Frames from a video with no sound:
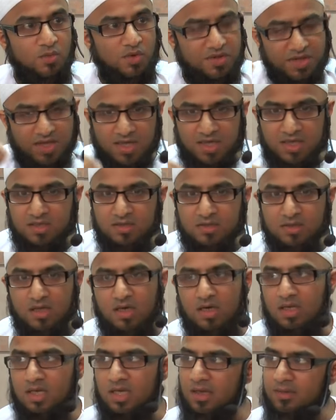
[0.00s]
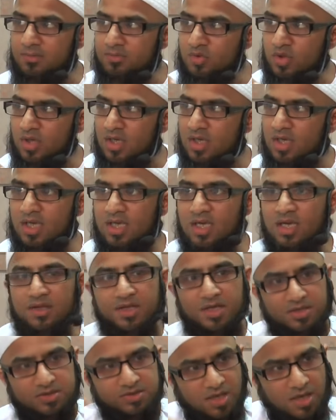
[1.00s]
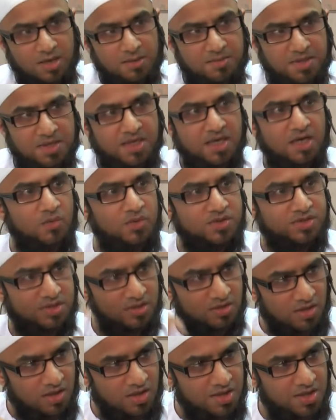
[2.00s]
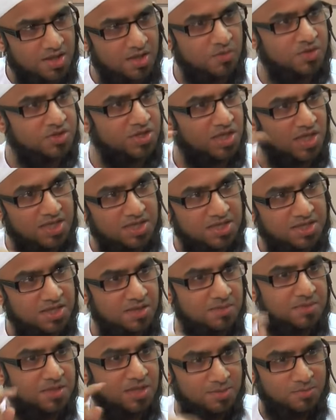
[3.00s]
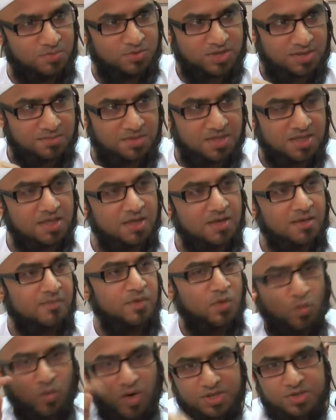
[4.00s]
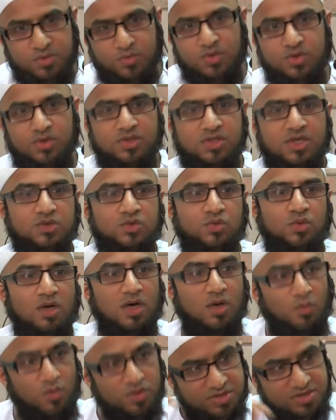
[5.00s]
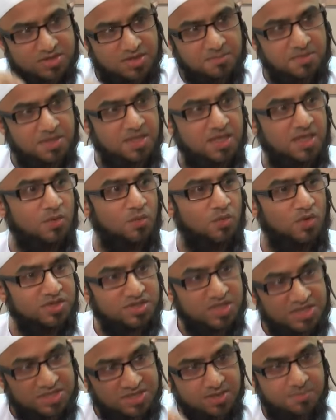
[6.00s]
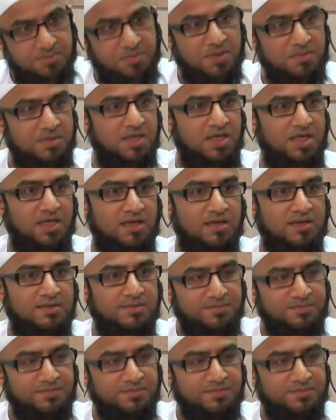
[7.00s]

We thank Allah. Alhamdulillah alladhi at'amana wa saqana wa ja'alana min al-muslimin. Why do we read that dua? What's the meaning? What's the deeper meaning?